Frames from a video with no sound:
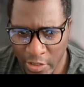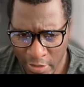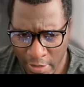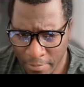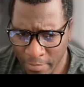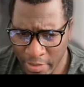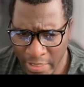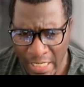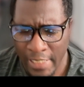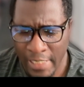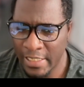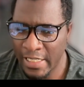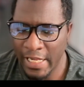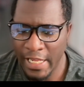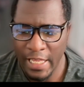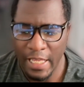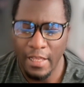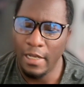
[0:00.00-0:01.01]
So
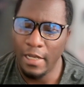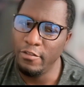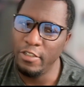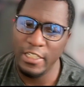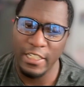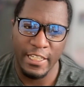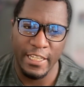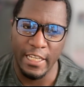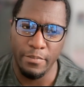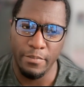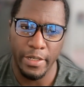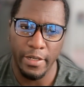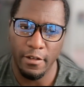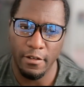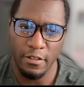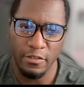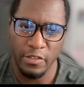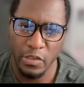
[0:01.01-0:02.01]
I really
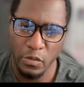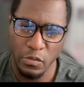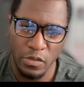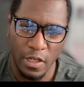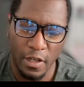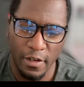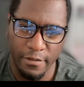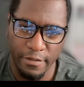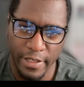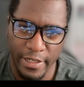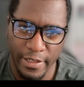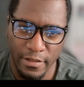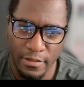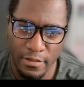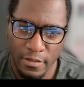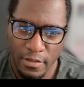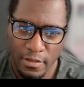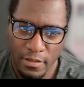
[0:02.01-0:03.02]
can't be the only one who thought of
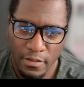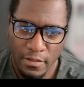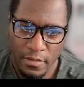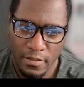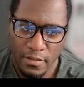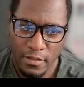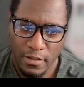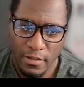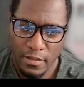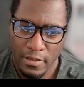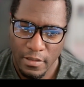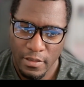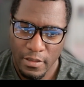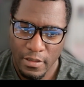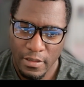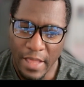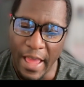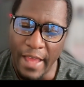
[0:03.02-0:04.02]
that.
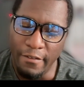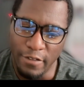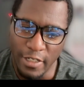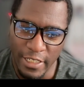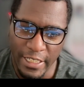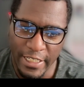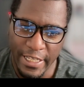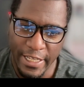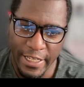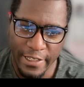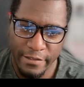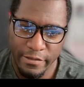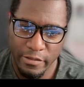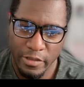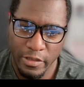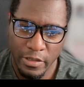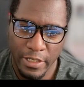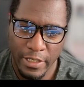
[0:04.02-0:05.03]
I really
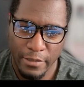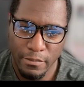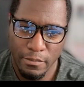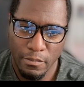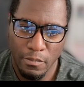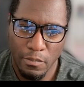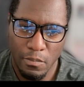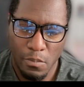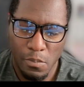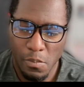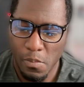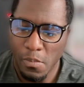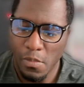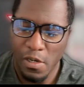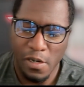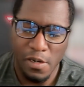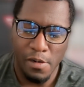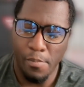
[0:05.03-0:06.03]
can't. Okay.
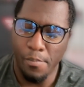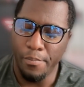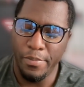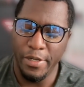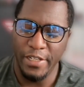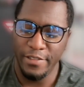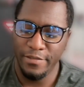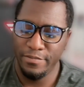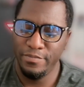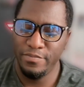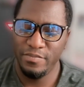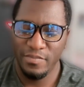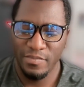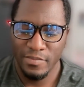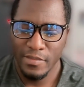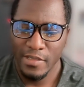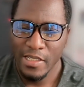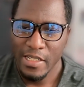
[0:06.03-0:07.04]
But
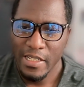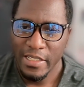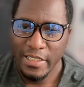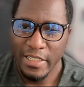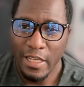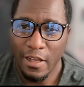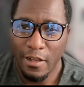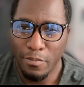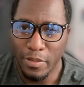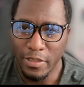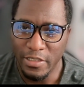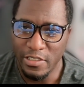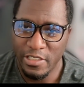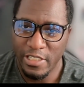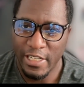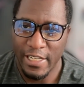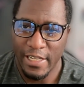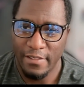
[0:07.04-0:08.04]
y'all
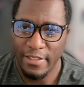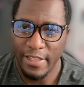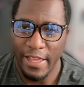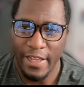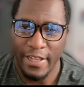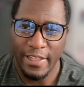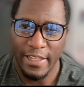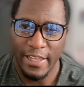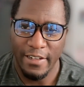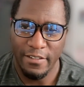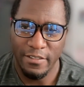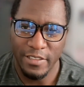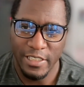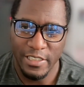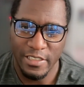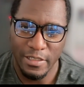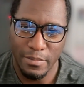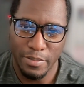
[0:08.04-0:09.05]
please check out The
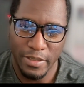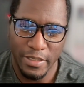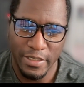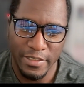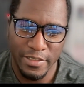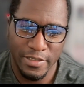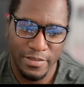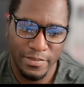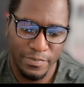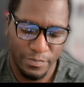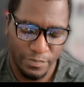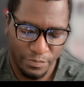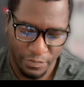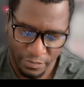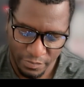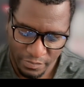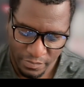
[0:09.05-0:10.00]
Acolyte on Disney Plus.